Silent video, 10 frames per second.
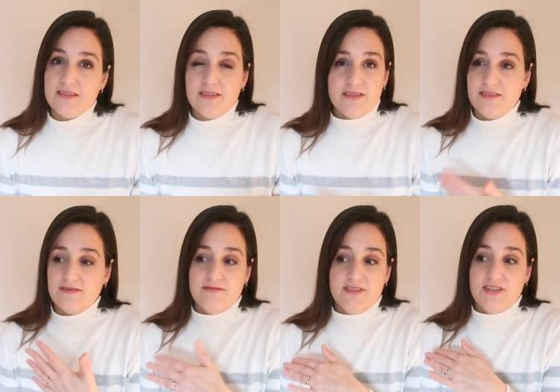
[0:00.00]
there's
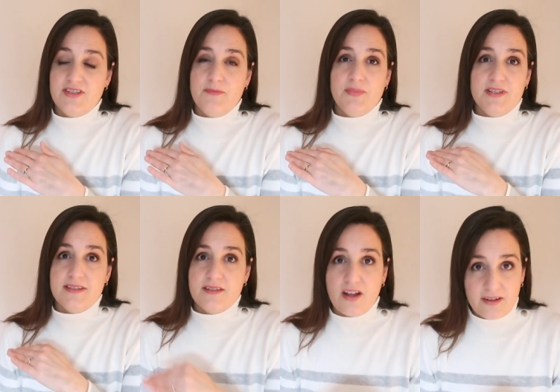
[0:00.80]
just simply,
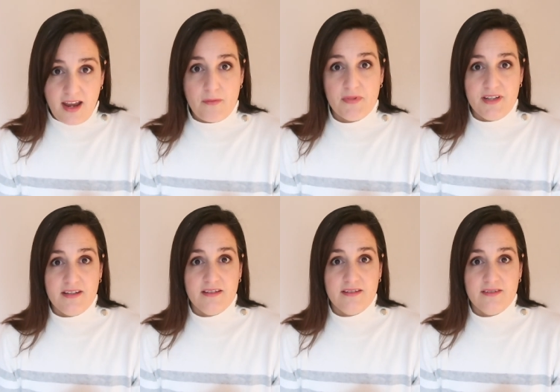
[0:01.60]
it's not
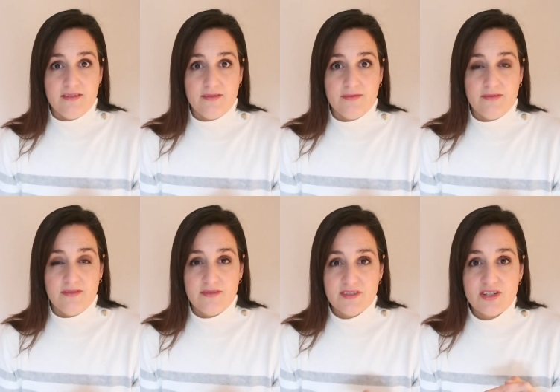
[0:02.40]
happening, you know.
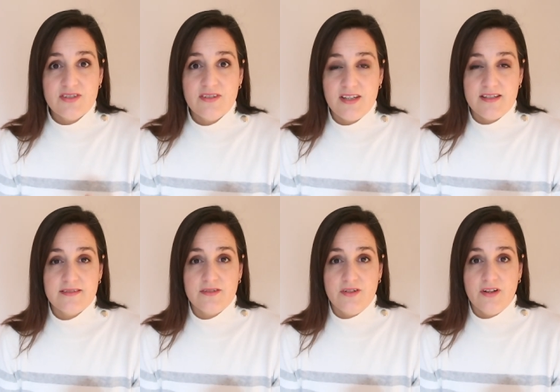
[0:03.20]
Certain
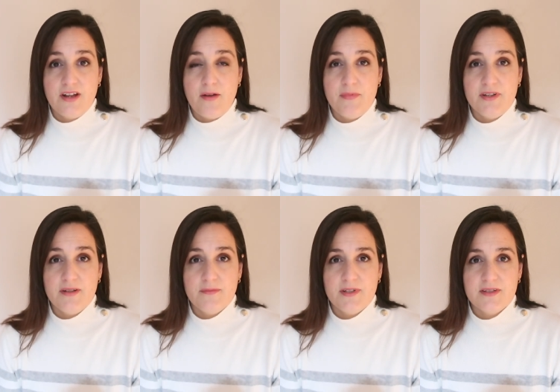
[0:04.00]
things are not
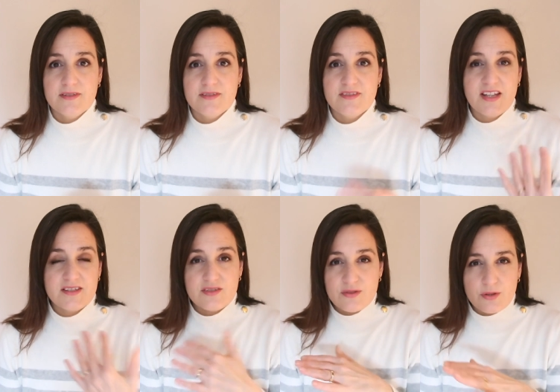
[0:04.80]
happening because
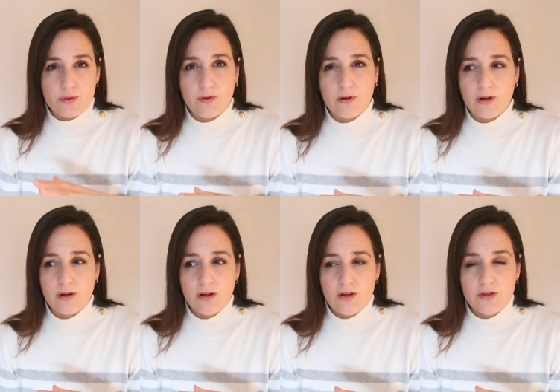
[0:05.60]
that's your
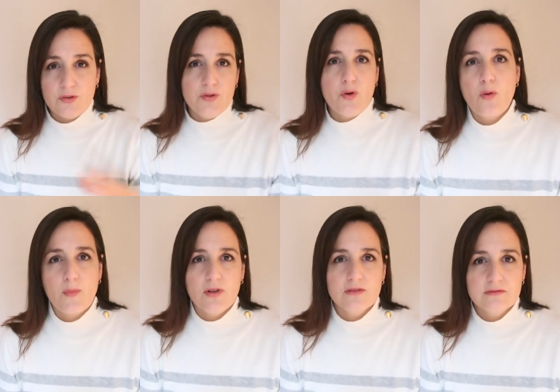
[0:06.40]

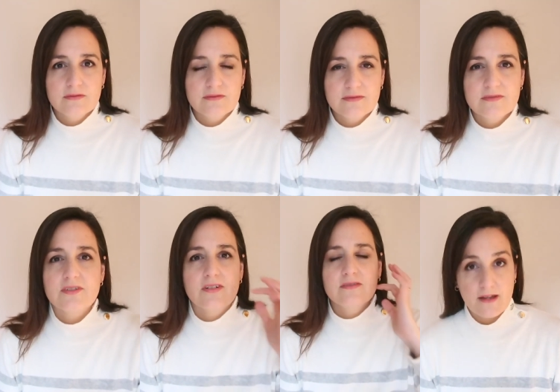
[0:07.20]
normal, you
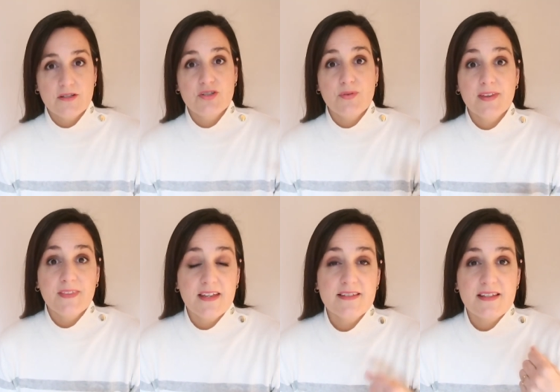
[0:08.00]
know. Doing
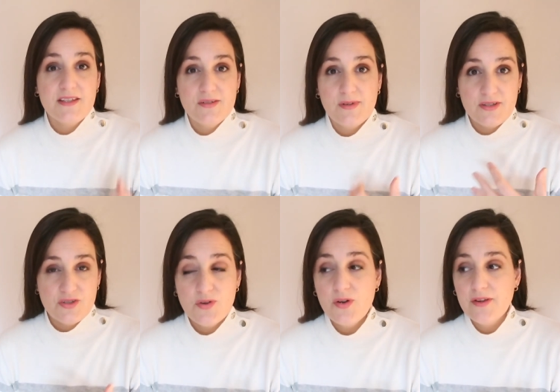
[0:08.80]
things that you
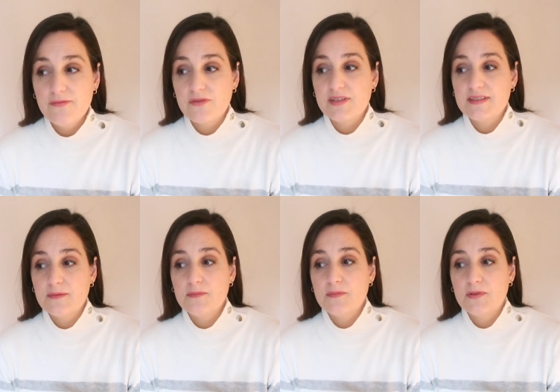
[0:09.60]
enjoy, for
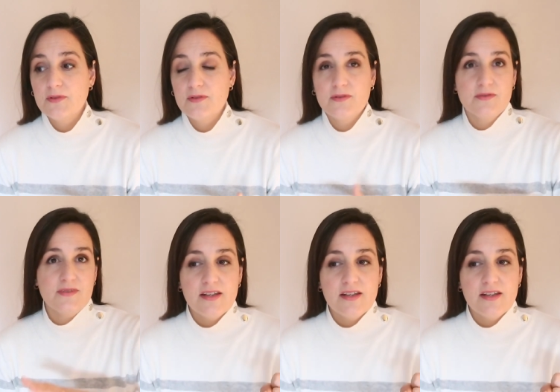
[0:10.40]
example,